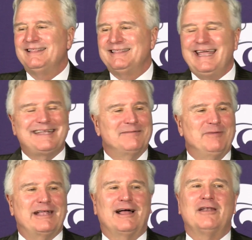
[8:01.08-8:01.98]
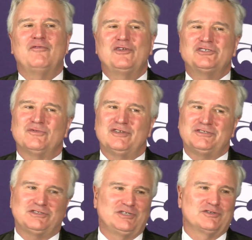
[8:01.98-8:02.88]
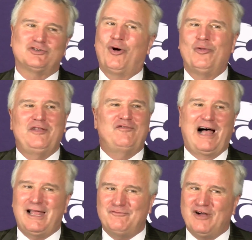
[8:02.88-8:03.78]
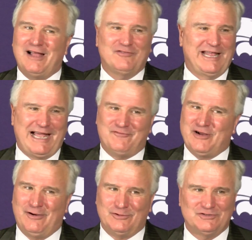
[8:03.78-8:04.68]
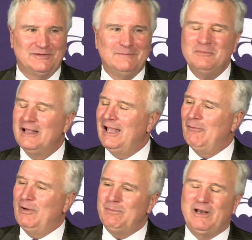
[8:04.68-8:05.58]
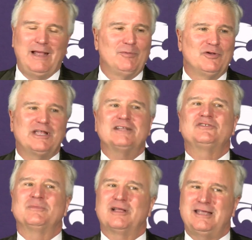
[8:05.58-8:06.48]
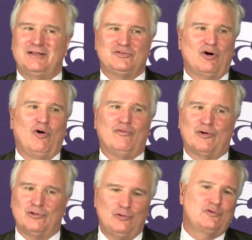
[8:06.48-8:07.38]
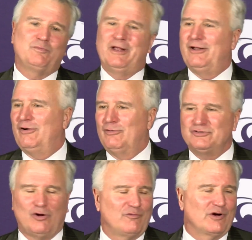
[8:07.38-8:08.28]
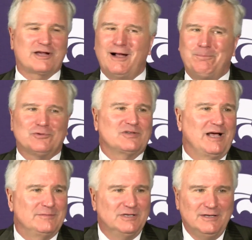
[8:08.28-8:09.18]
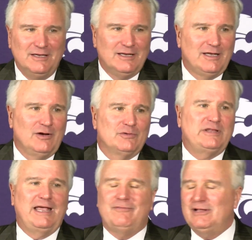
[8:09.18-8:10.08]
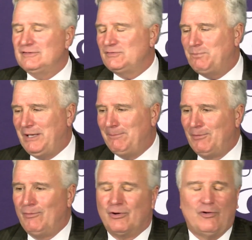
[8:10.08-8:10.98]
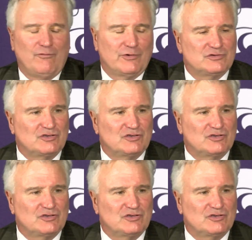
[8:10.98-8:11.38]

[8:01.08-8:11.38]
They can make unofficial visits here. It's only five five and a half hours and we've been able to get some kids over. Luke been, was over a couple times. You know, Davion's people were over.